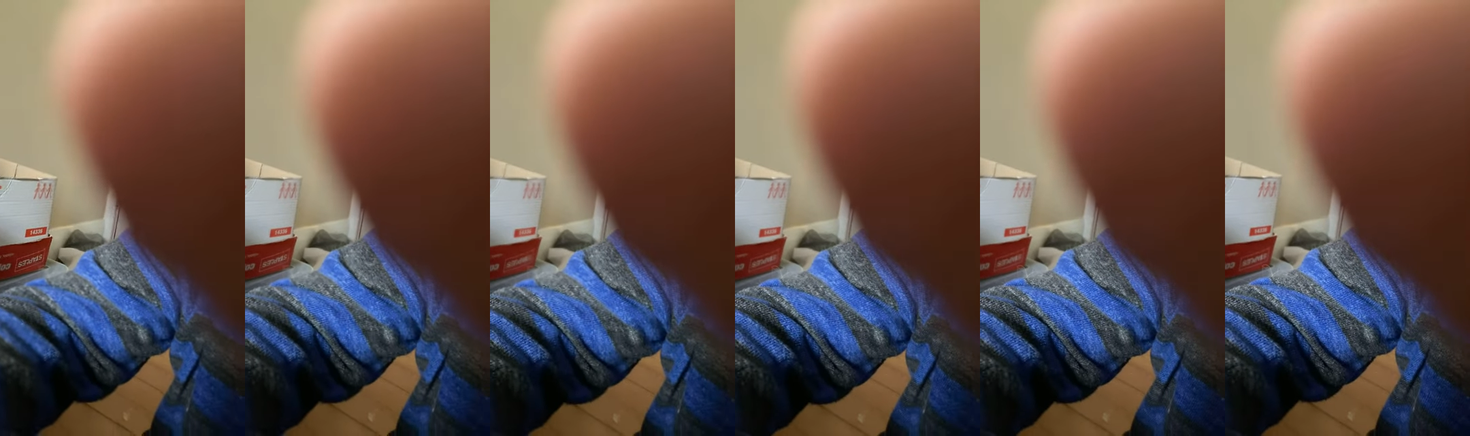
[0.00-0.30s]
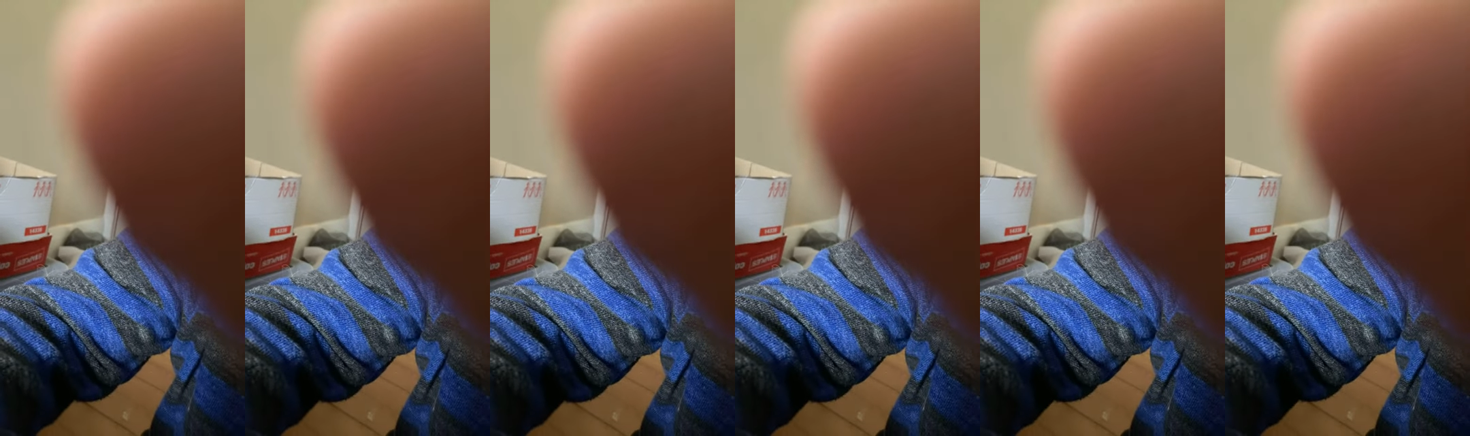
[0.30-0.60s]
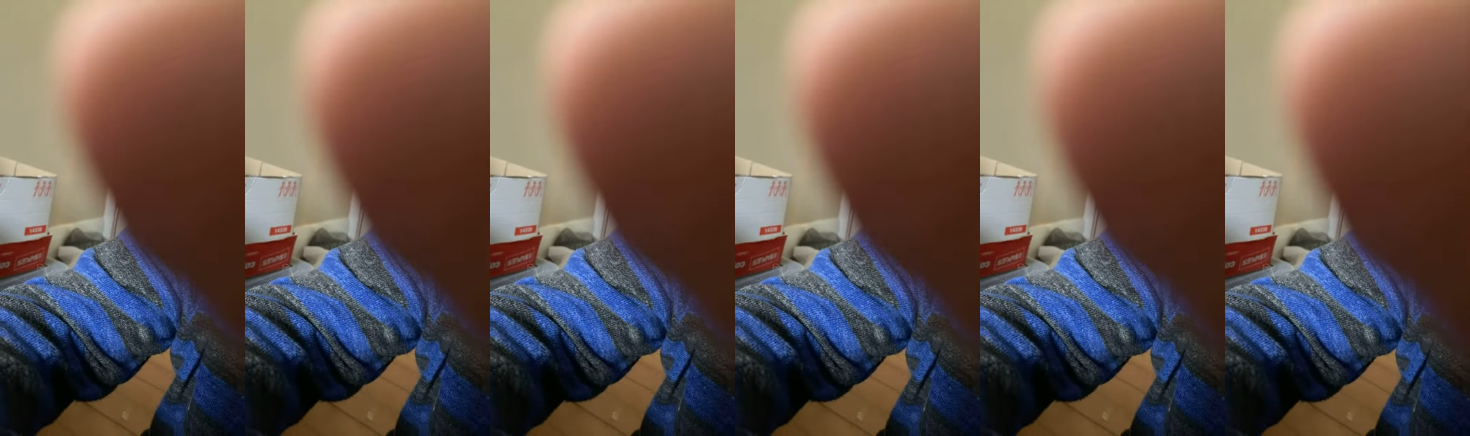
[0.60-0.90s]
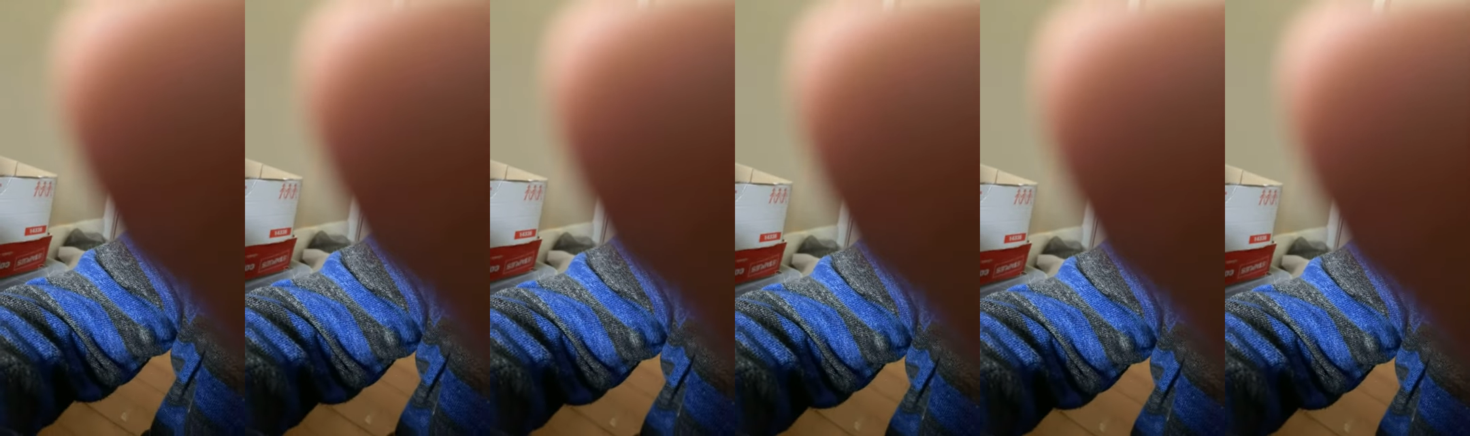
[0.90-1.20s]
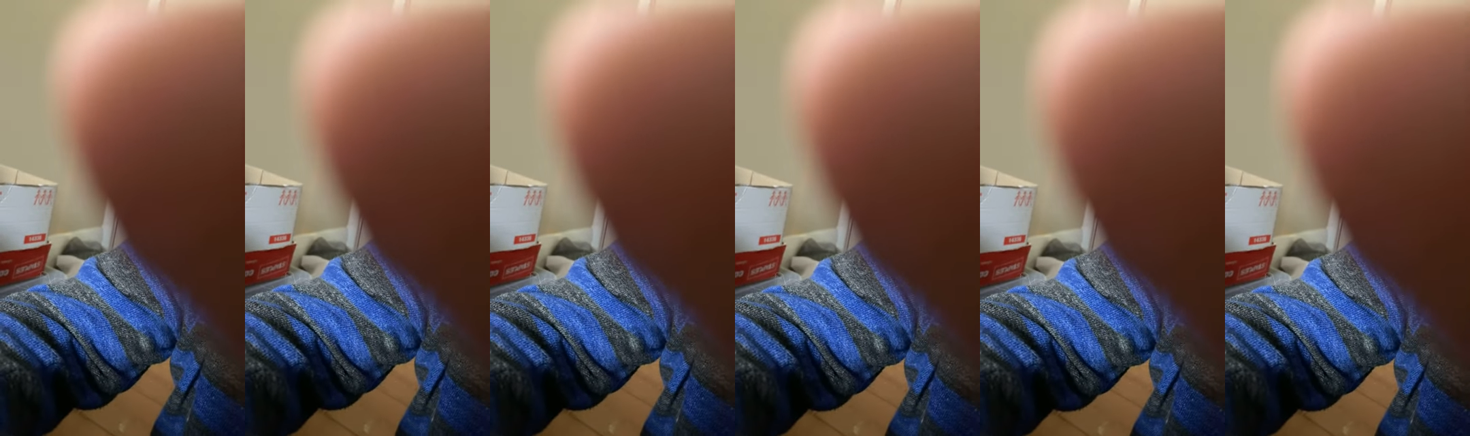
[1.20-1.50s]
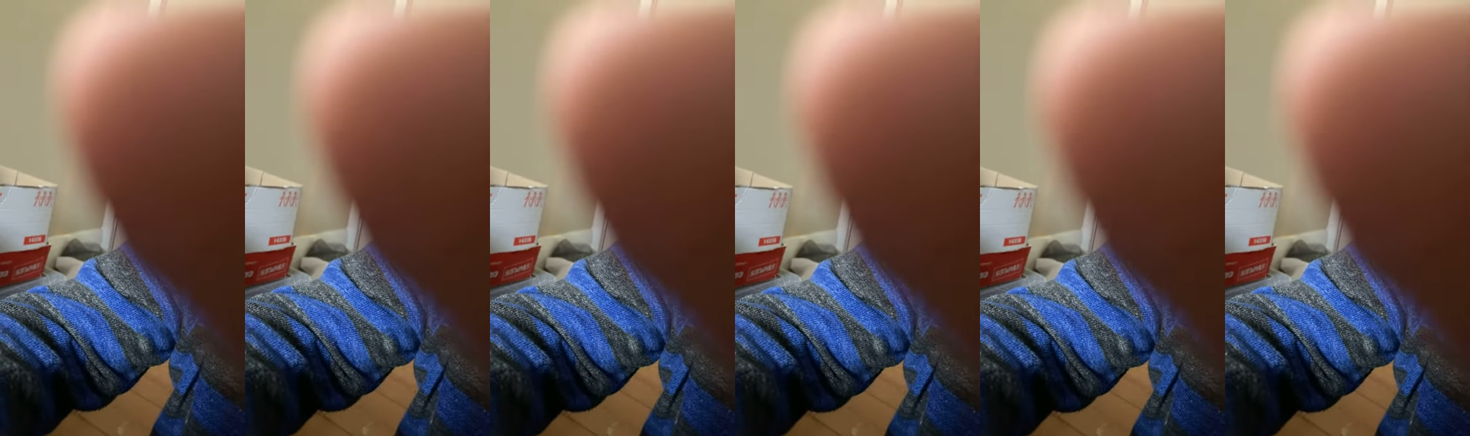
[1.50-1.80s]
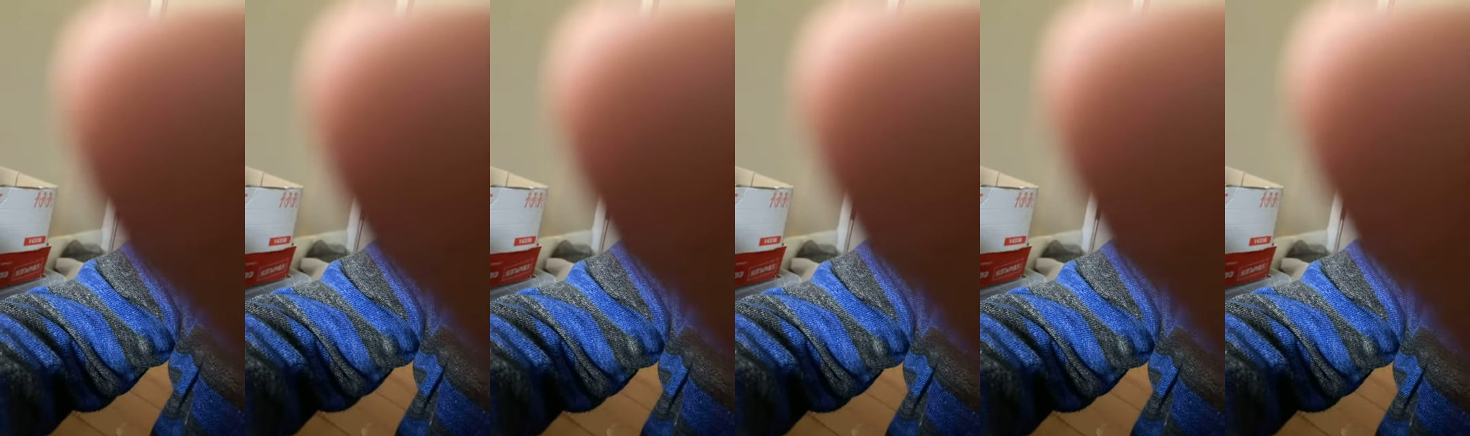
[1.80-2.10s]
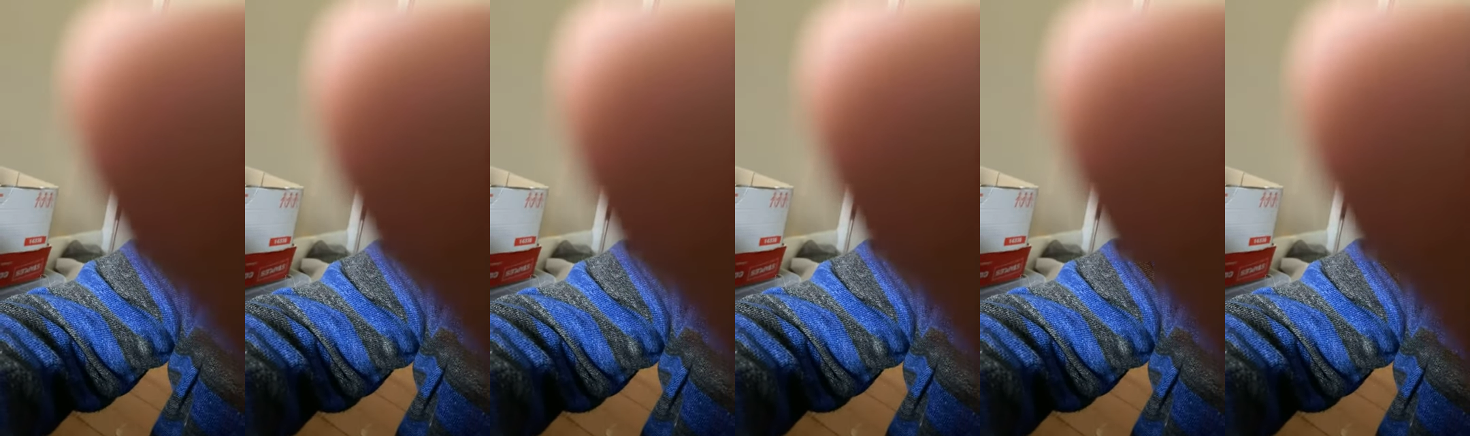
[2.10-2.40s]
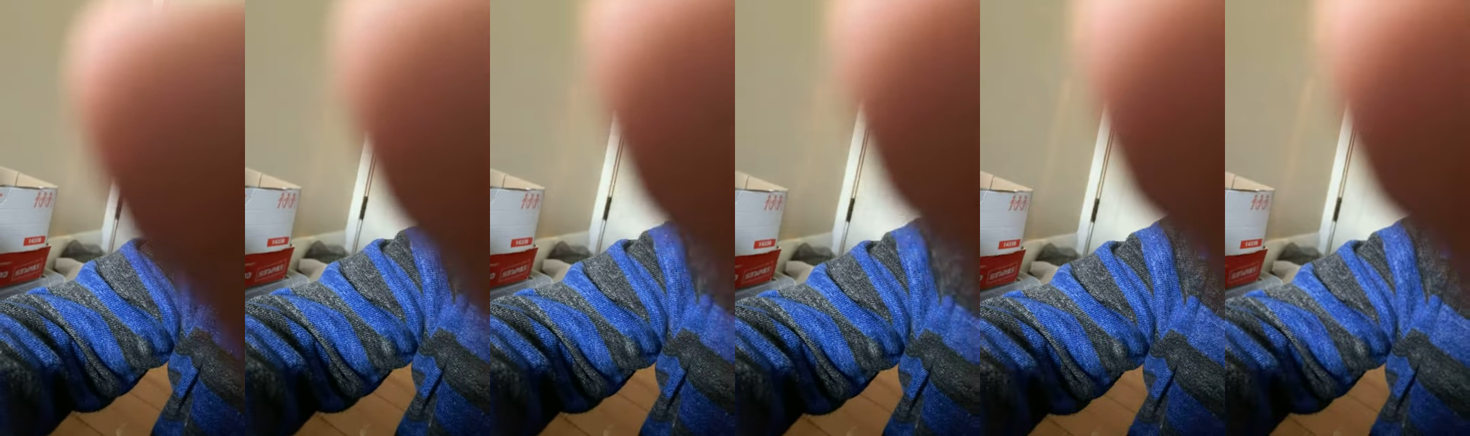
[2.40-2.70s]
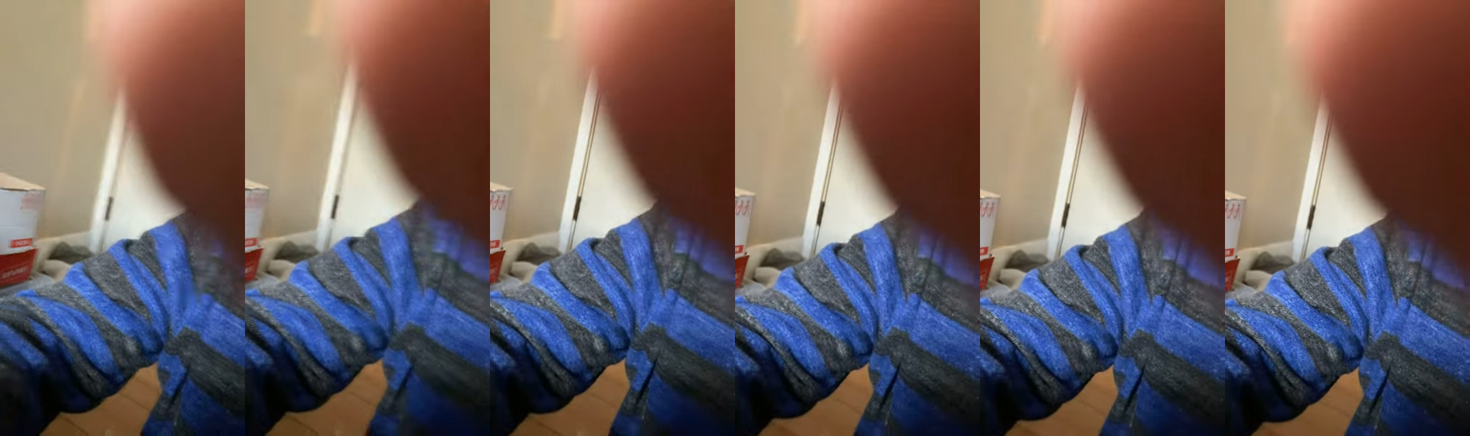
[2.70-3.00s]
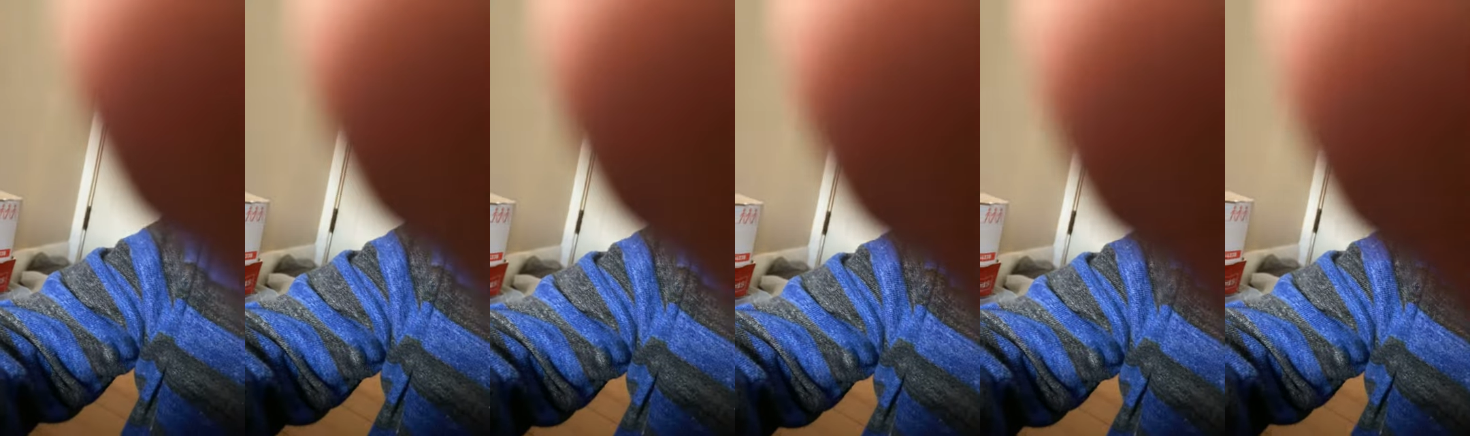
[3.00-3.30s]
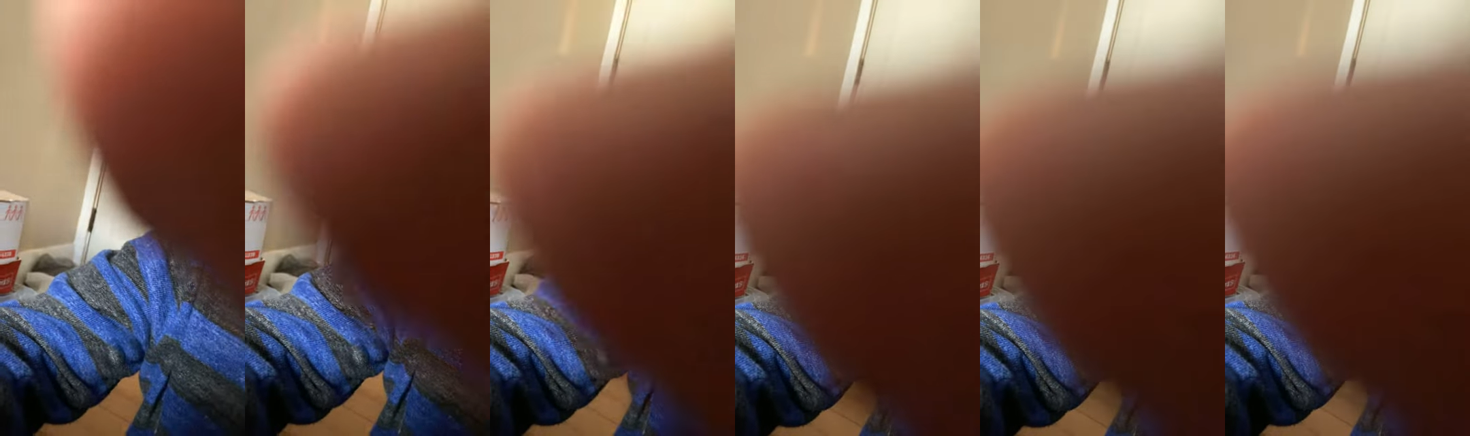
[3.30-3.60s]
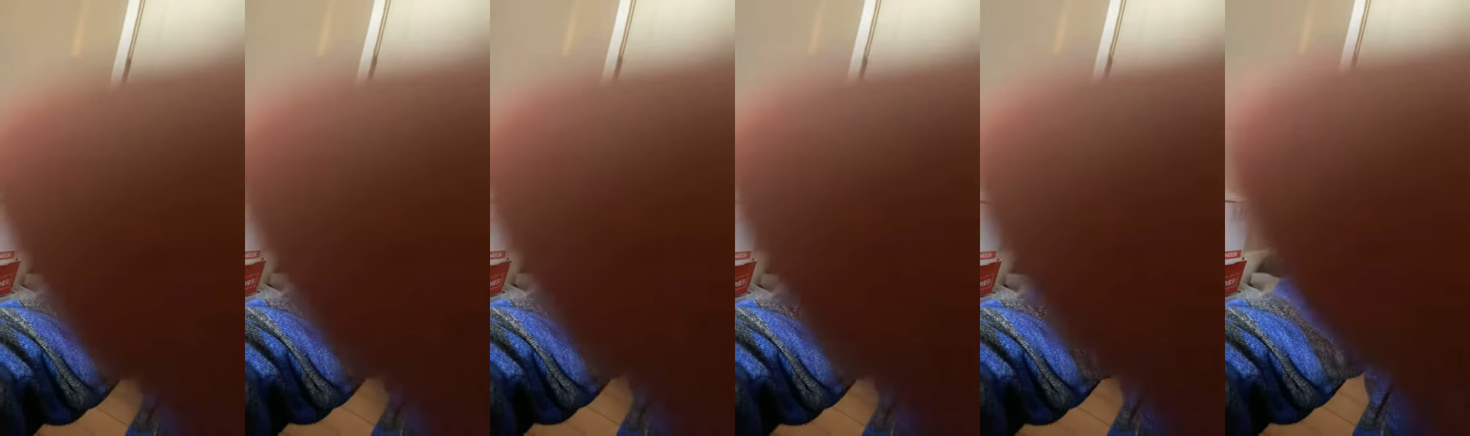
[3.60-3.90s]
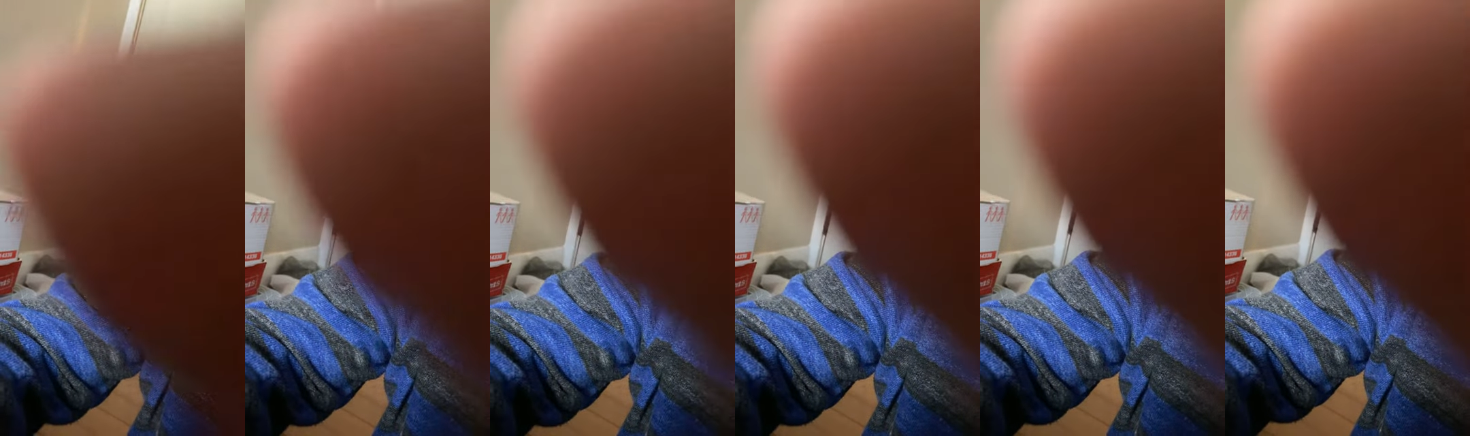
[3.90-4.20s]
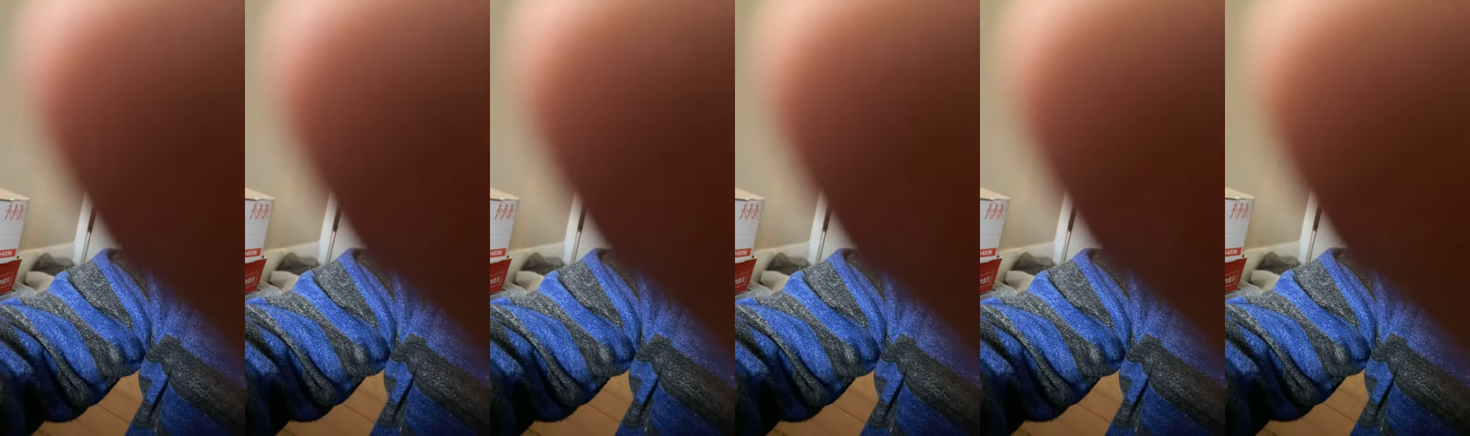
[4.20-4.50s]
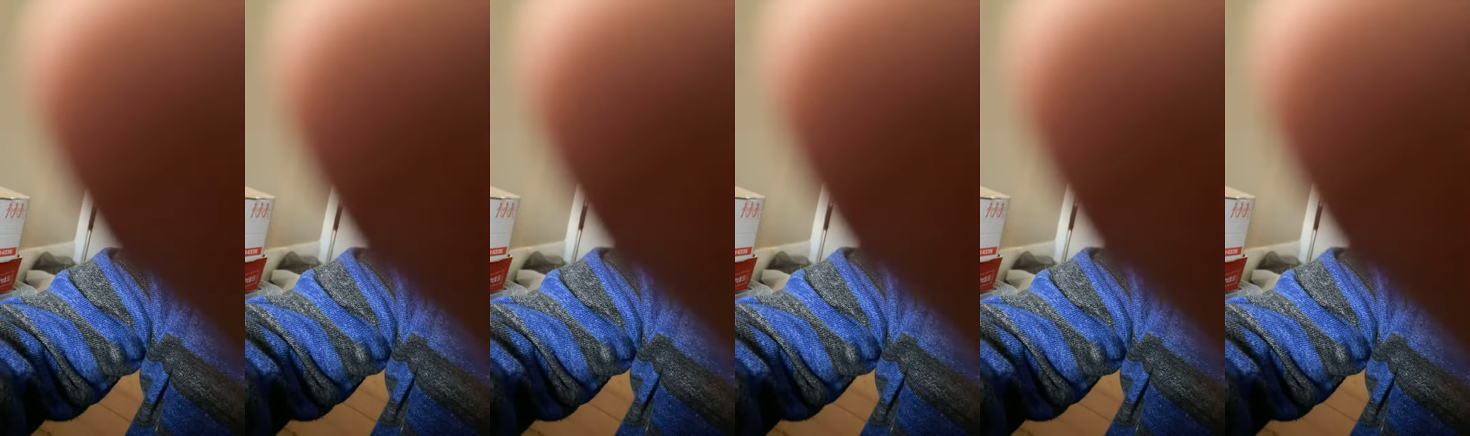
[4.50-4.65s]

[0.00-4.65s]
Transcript: (no speaker visible)